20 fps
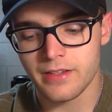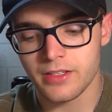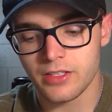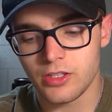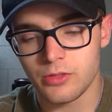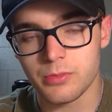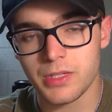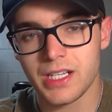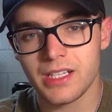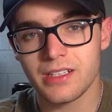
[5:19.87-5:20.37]

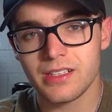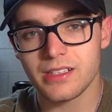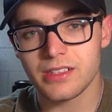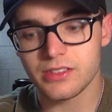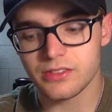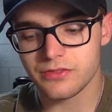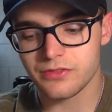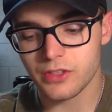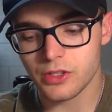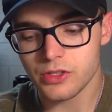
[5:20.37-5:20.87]

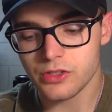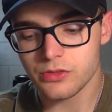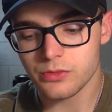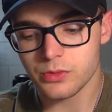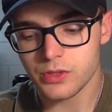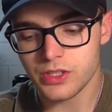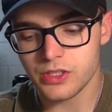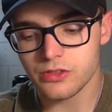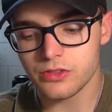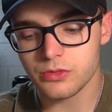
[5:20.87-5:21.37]
Humanity's first
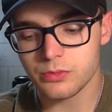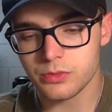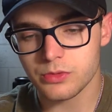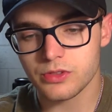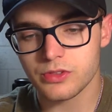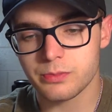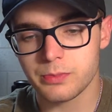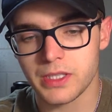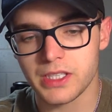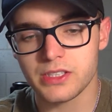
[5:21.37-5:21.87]

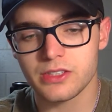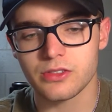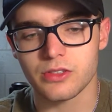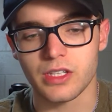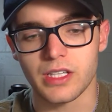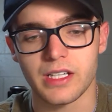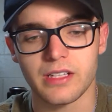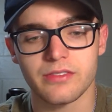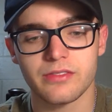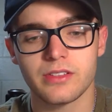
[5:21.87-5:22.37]
reusable
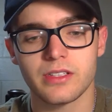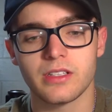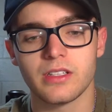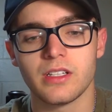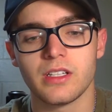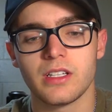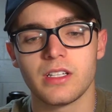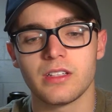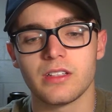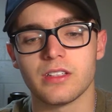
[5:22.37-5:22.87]
spacecraft,
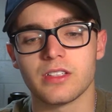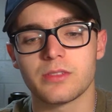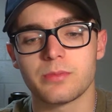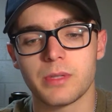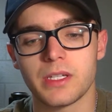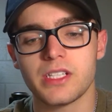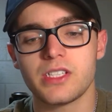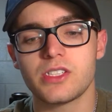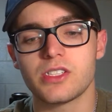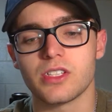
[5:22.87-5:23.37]
the
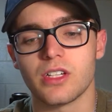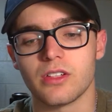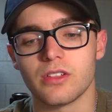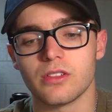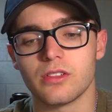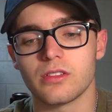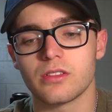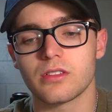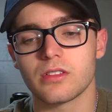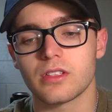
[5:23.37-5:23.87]
Space
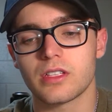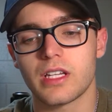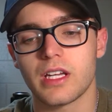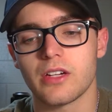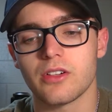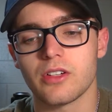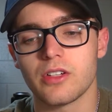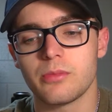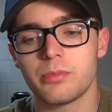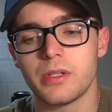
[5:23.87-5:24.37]
Shuttle,
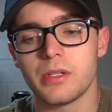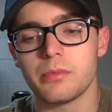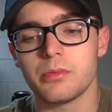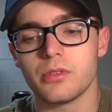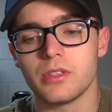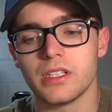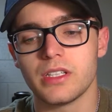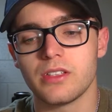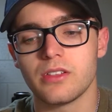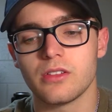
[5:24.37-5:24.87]
carried
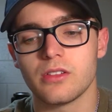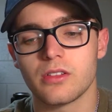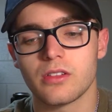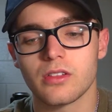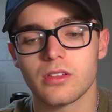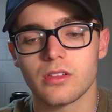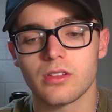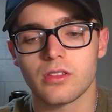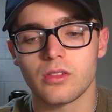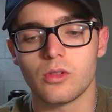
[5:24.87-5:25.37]
people into
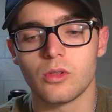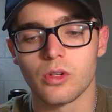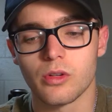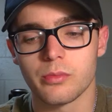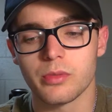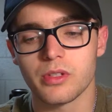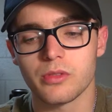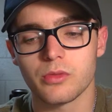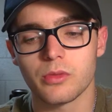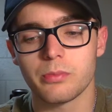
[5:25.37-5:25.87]

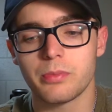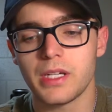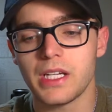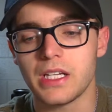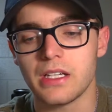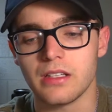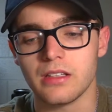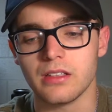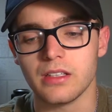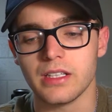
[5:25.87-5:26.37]
orbit
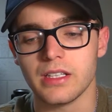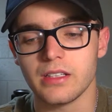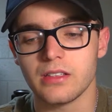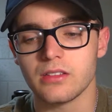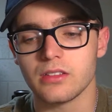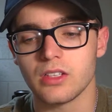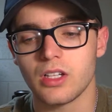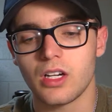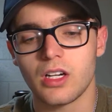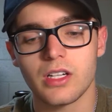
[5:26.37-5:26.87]
repeatedly,
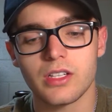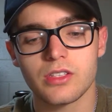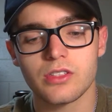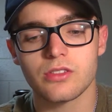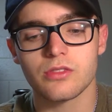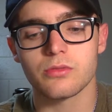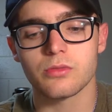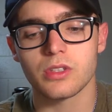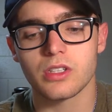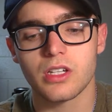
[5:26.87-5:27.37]

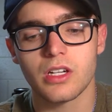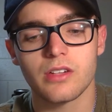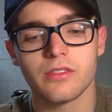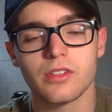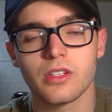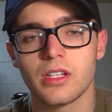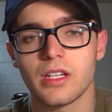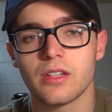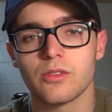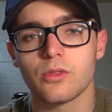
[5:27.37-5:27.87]
launched,
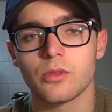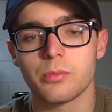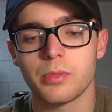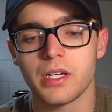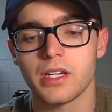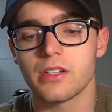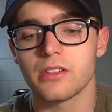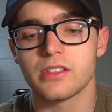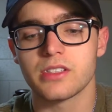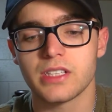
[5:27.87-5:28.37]
recovered, and
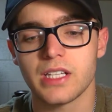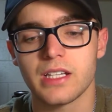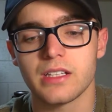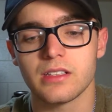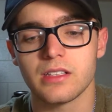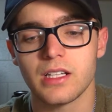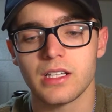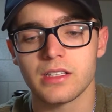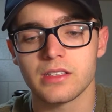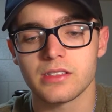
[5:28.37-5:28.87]
repaired
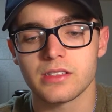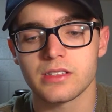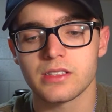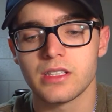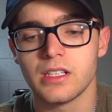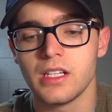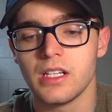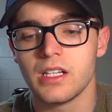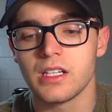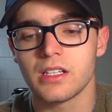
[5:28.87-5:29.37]
satellites,
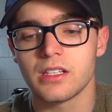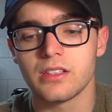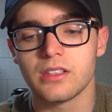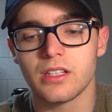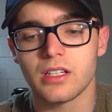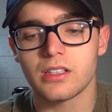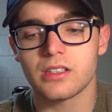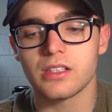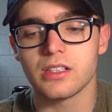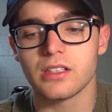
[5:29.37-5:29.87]

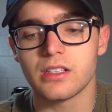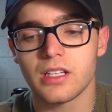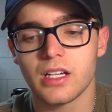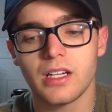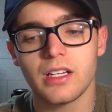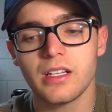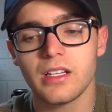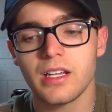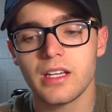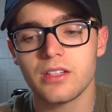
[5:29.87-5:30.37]
conducted
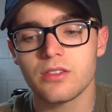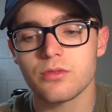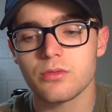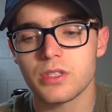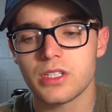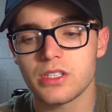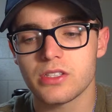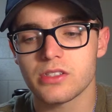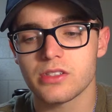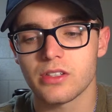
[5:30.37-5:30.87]
cutting-edge
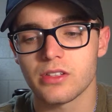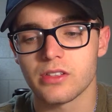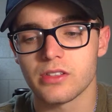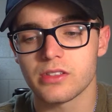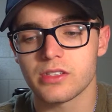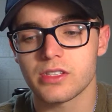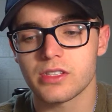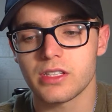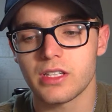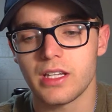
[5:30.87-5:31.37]

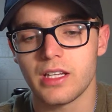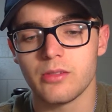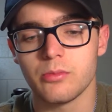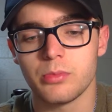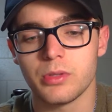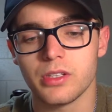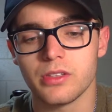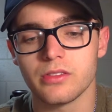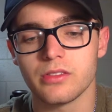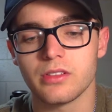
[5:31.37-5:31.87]
research, and
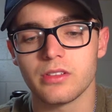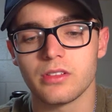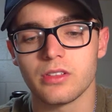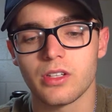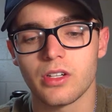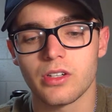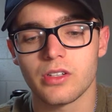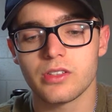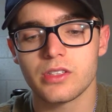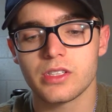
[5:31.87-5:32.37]
built the
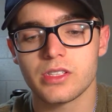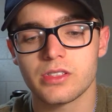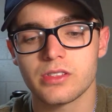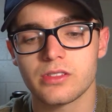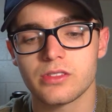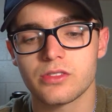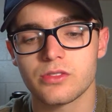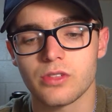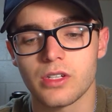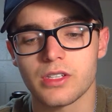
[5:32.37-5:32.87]

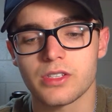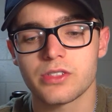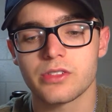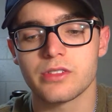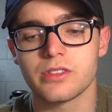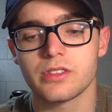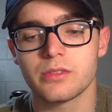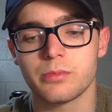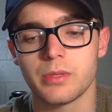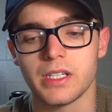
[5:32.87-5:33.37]
largest structure
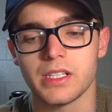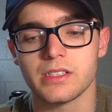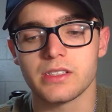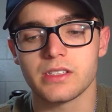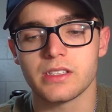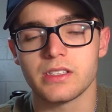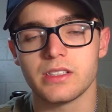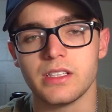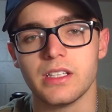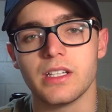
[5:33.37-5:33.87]
in
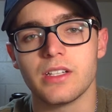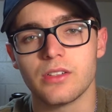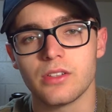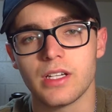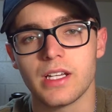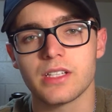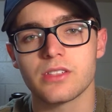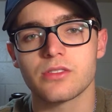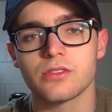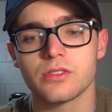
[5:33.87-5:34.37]
space, the
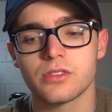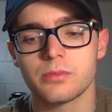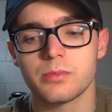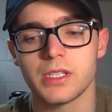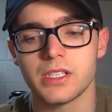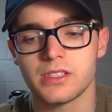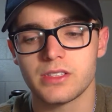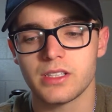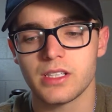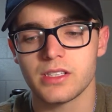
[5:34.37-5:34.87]
International
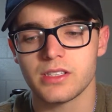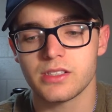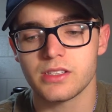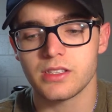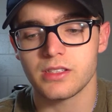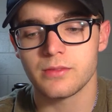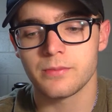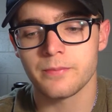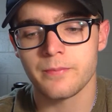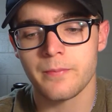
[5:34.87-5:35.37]
Space Station.